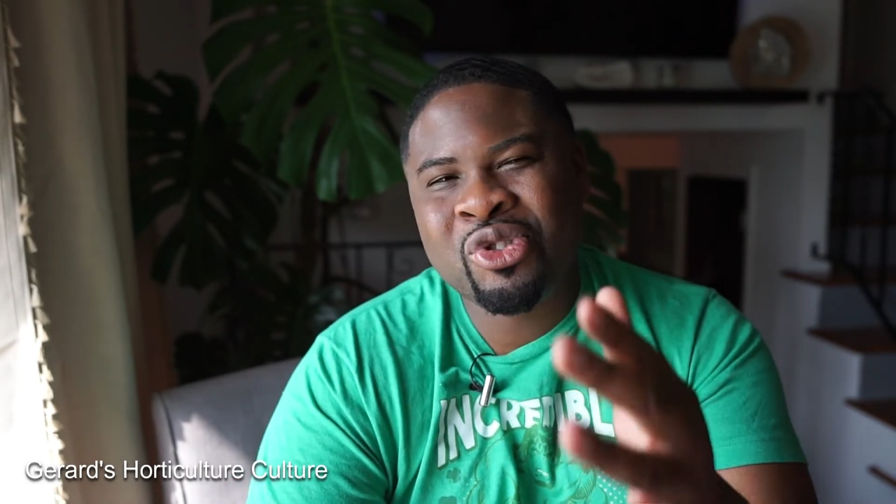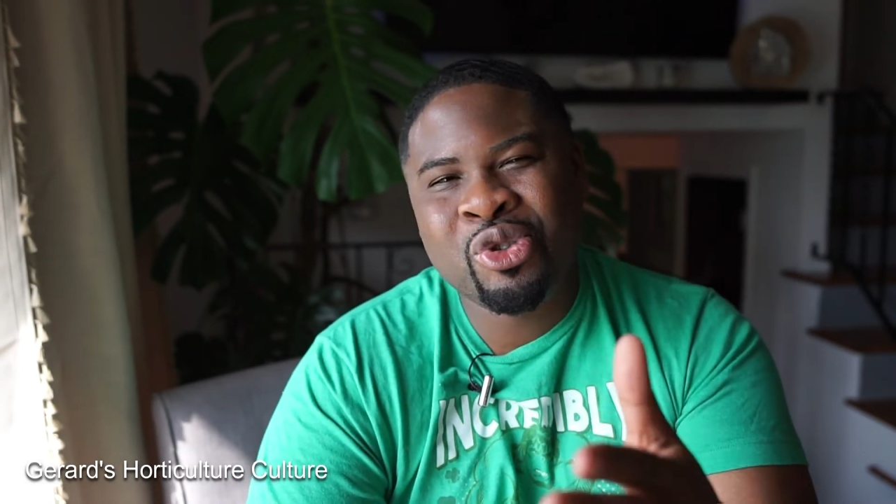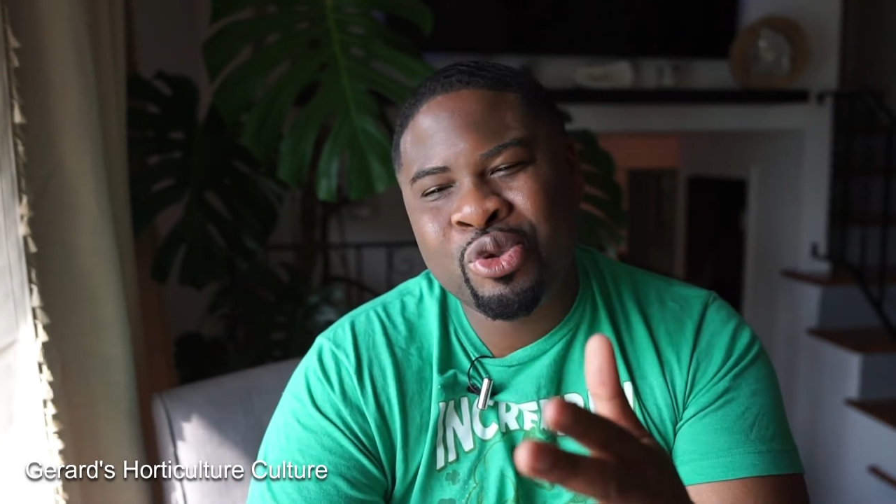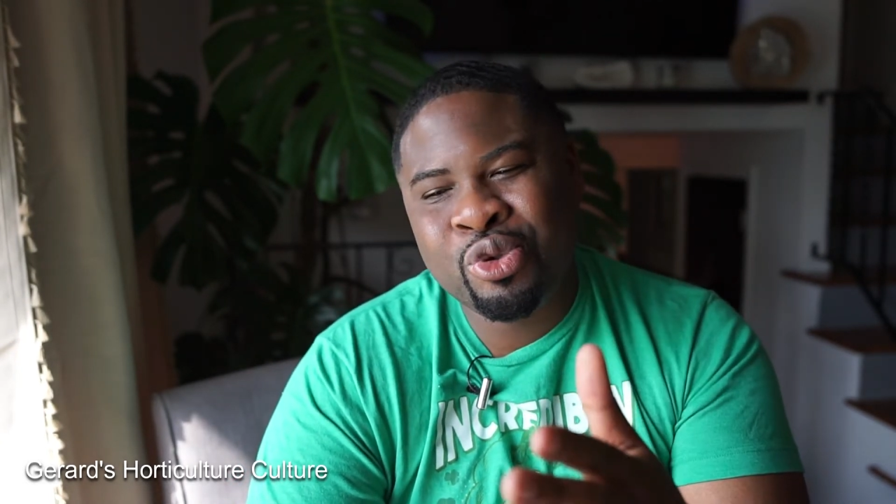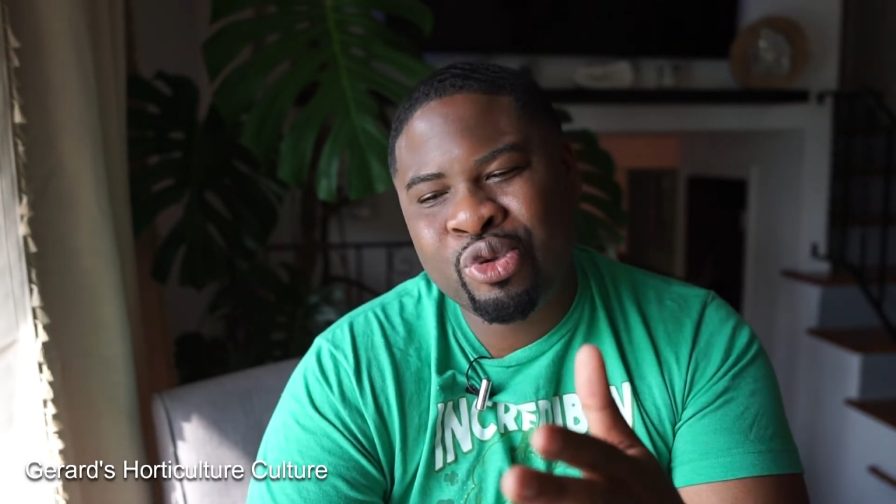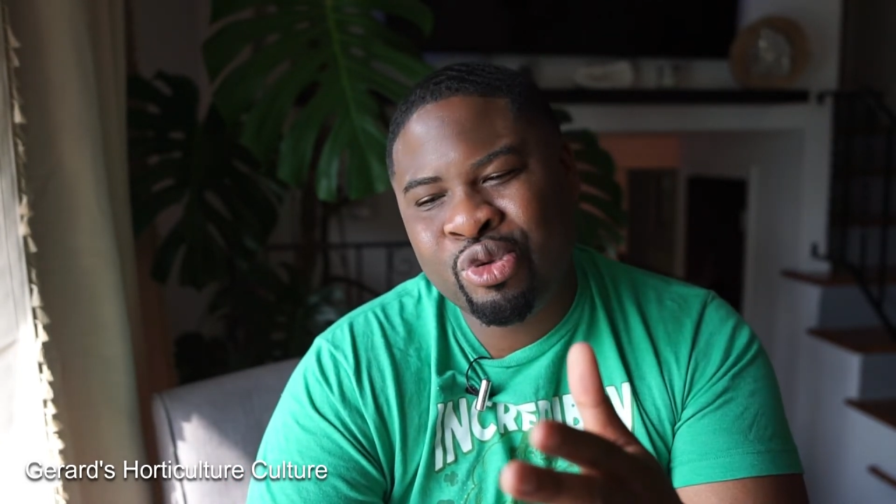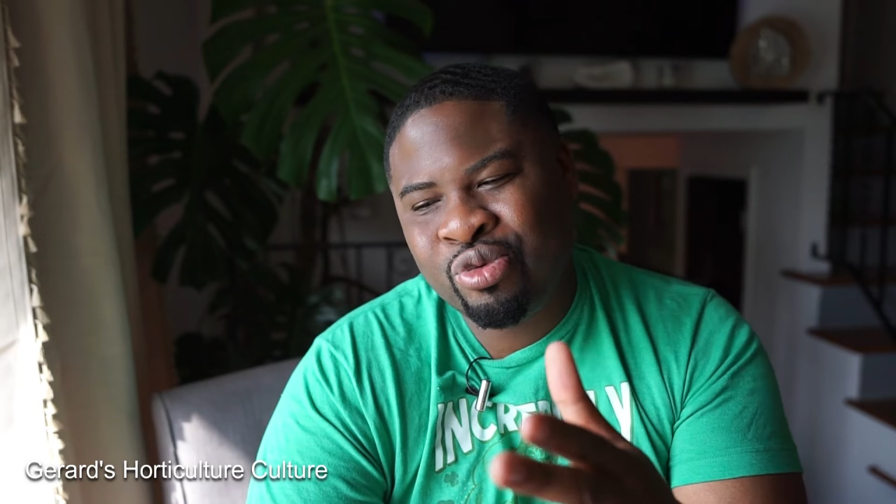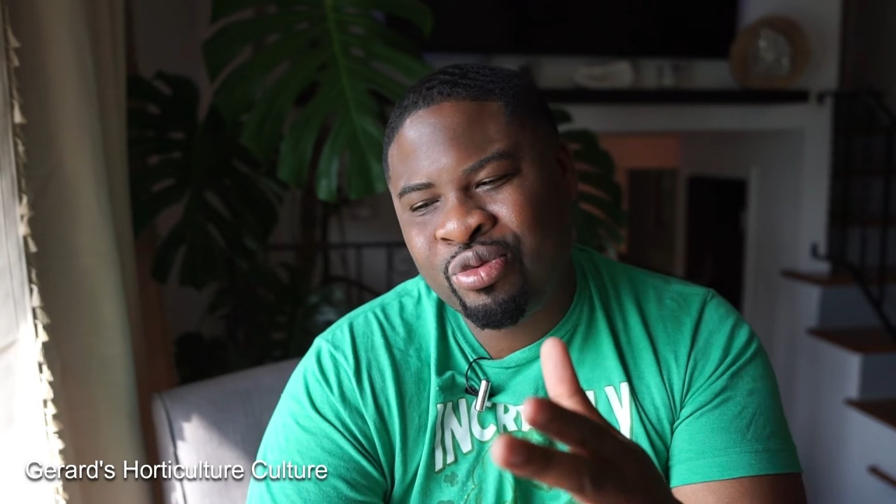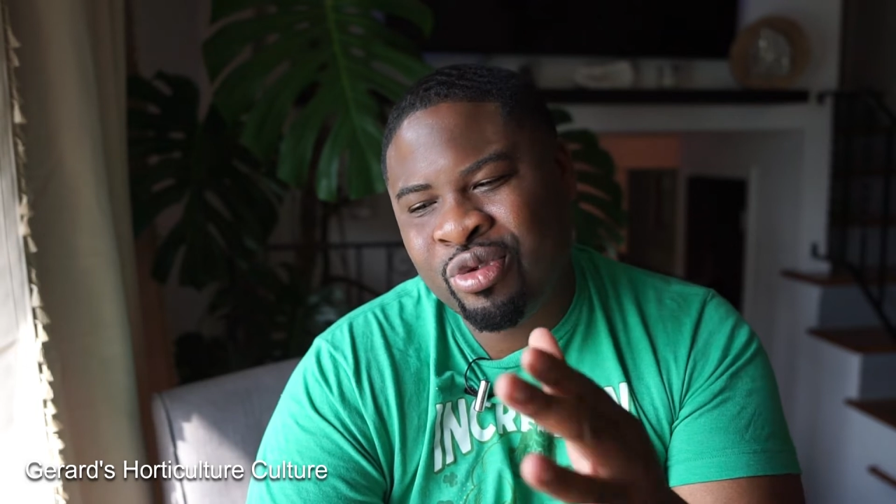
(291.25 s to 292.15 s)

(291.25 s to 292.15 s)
too